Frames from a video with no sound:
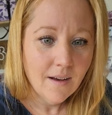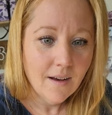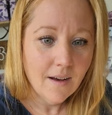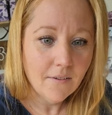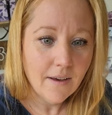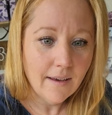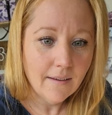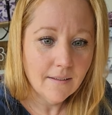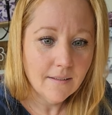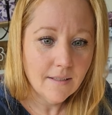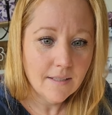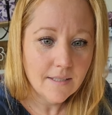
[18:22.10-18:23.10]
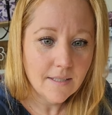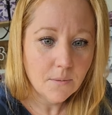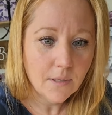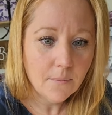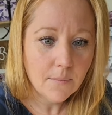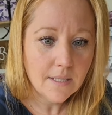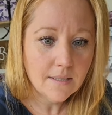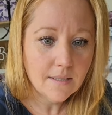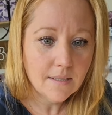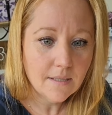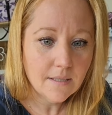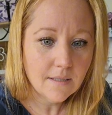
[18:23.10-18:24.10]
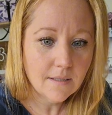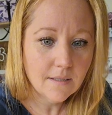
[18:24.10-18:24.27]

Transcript: Okay, let's see what I missed.